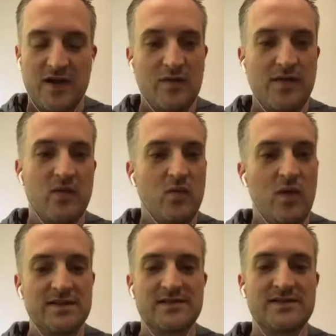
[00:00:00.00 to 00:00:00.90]
with it.
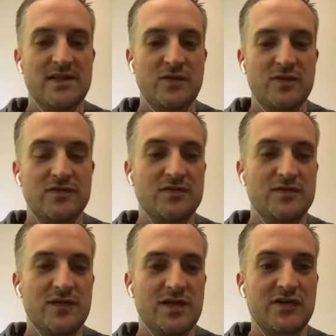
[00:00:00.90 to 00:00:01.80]
One is that they were
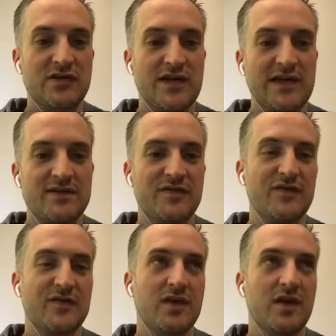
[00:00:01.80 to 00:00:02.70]
doing a
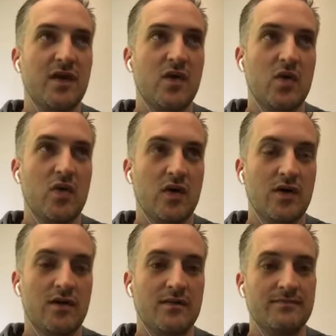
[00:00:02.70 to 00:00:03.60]
creative
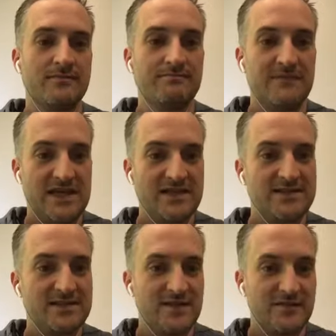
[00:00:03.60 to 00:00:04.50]

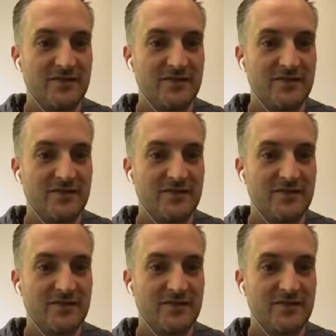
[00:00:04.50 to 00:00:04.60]
means of